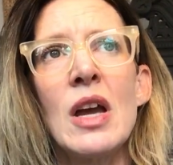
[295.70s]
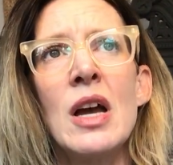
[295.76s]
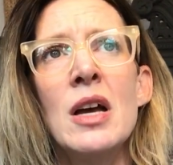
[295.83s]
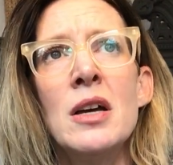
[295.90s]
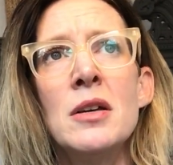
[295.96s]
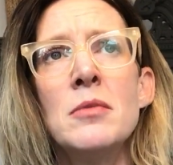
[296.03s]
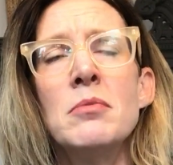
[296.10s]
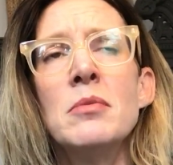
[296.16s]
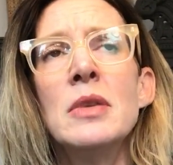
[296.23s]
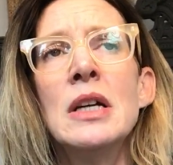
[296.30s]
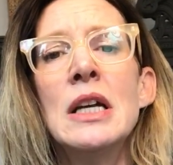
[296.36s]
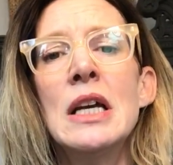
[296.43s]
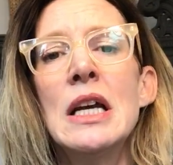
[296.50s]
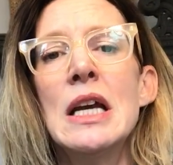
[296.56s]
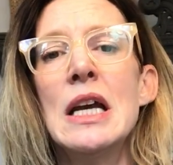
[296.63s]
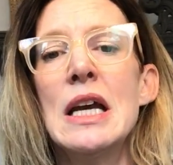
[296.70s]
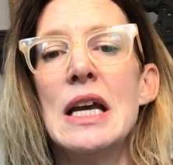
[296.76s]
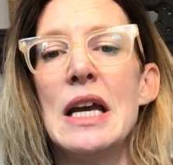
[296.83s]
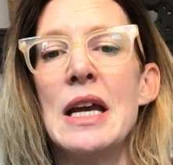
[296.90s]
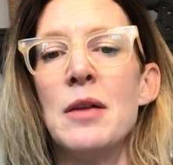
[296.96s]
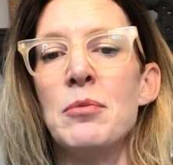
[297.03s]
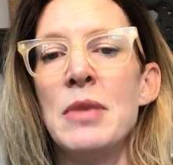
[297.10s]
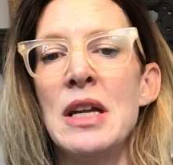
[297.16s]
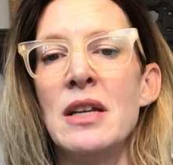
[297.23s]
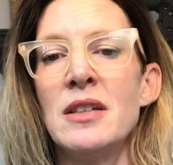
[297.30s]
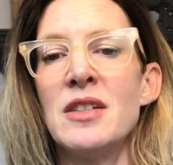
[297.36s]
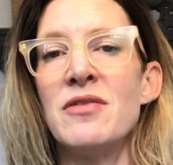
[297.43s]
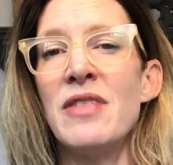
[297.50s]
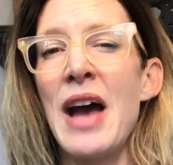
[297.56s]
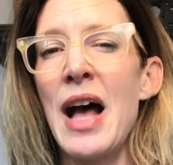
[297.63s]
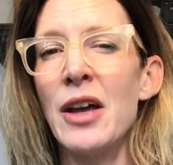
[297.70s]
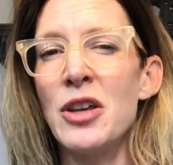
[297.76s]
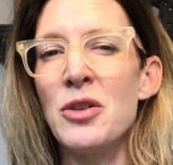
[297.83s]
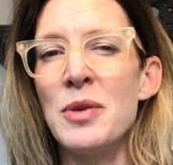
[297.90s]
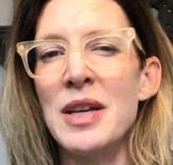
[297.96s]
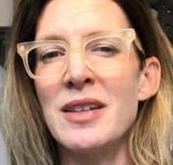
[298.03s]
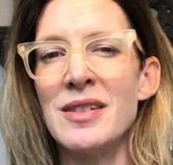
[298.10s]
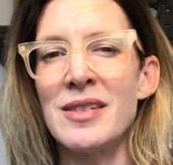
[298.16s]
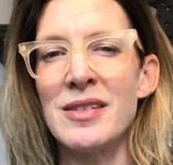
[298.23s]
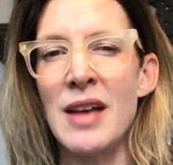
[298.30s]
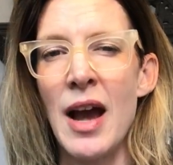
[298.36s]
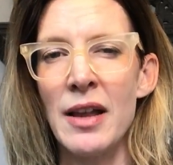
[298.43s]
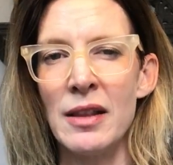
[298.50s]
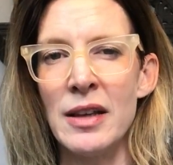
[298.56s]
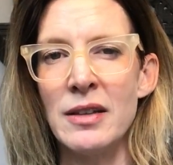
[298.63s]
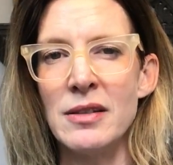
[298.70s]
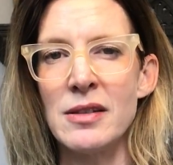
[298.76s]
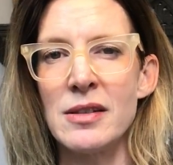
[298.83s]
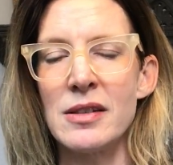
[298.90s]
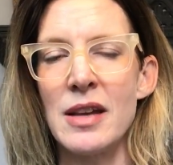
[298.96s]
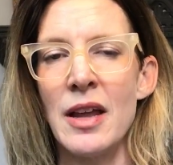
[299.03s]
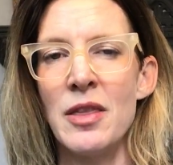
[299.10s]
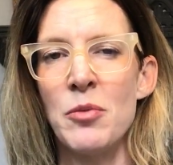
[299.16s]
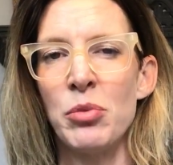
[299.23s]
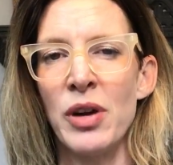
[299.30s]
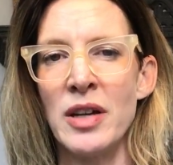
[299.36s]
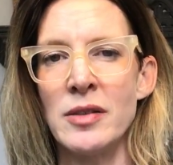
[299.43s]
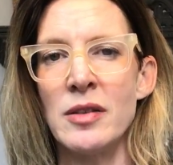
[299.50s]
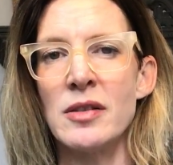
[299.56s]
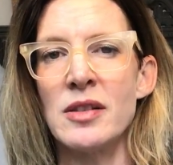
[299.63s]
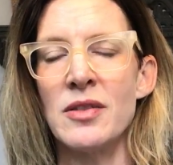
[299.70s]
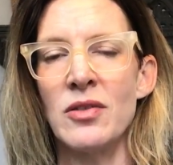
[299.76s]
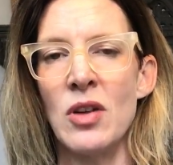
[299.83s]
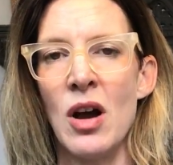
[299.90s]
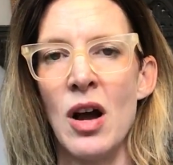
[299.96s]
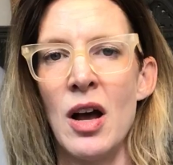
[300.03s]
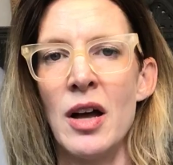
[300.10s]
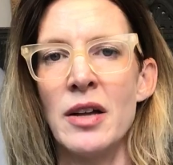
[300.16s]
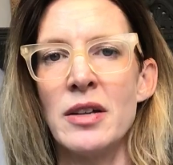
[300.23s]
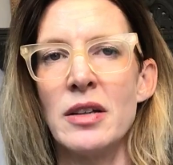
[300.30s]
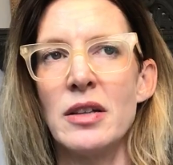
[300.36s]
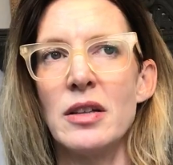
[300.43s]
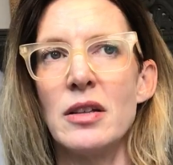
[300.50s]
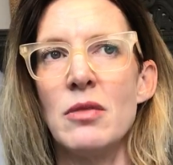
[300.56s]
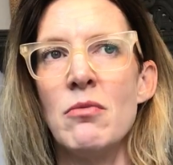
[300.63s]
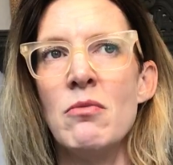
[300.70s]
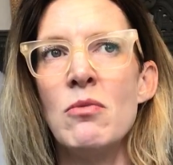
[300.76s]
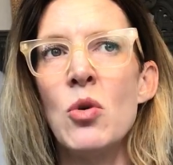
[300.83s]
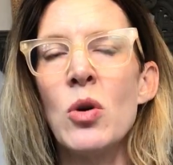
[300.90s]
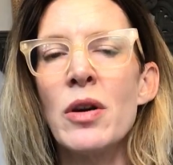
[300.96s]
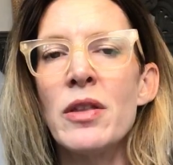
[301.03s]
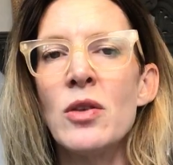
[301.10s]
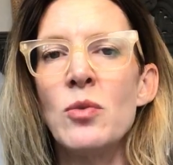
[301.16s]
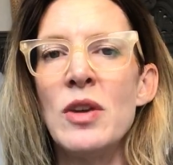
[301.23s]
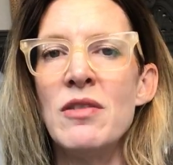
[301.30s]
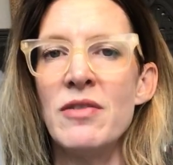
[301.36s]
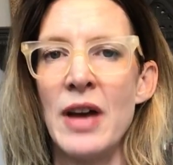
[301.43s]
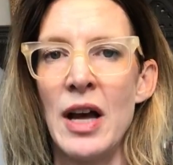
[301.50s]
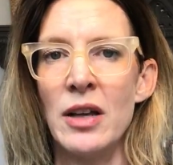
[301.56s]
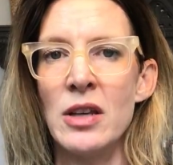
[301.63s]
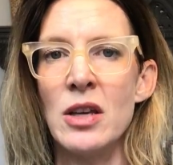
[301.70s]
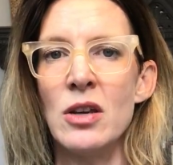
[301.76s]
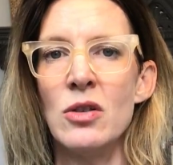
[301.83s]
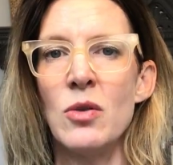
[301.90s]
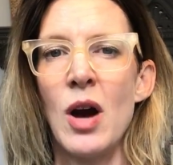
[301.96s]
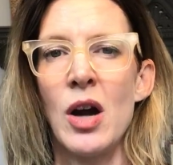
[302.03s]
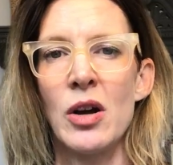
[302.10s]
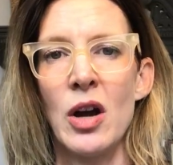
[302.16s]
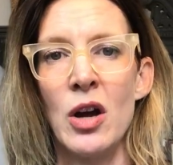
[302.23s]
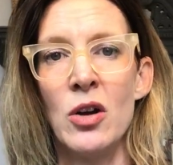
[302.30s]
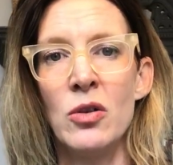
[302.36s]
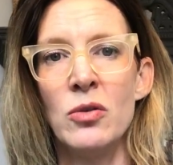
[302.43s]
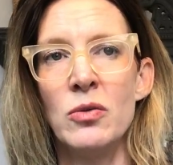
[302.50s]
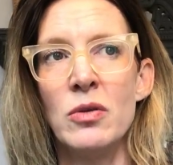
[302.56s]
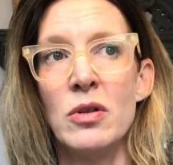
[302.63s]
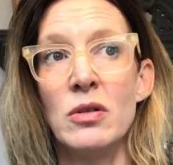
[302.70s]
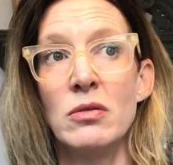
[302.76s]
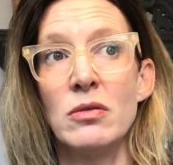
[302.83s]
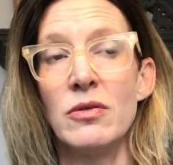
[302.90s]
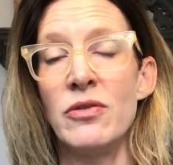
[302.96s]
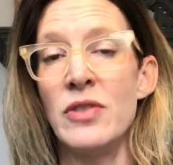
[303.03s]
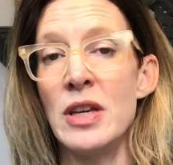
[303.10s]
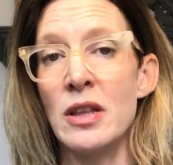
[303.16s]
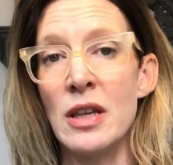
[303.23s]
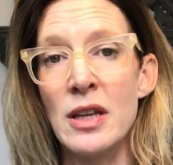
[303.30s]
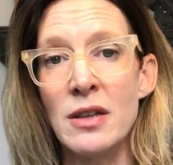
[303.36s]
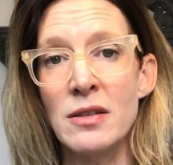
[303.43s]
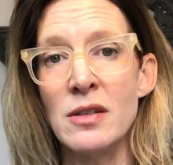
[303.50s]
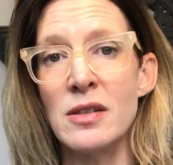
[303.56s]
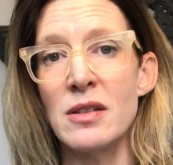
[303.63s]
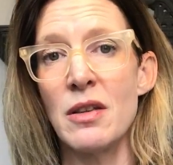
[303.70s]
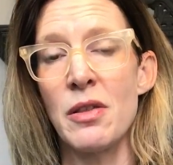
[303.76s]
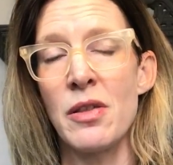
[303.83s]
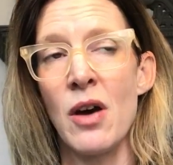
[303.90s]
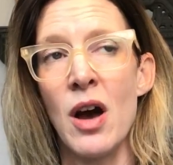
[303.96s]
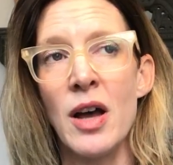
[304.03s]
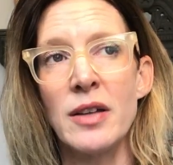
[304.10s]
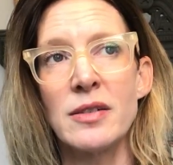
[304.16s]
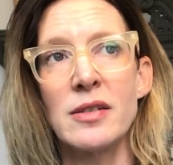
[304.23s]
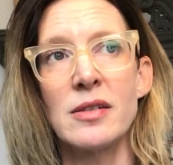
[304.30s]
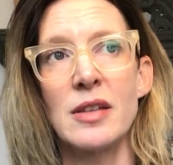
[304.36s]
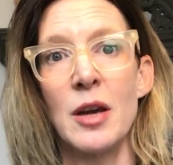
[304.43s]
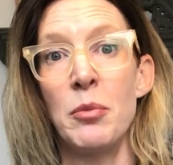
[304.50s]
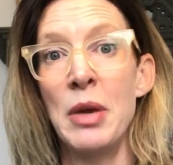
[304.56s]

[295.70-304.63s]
Um, it means valuing silence and the presence of God more than we value our own feelings, thoughts,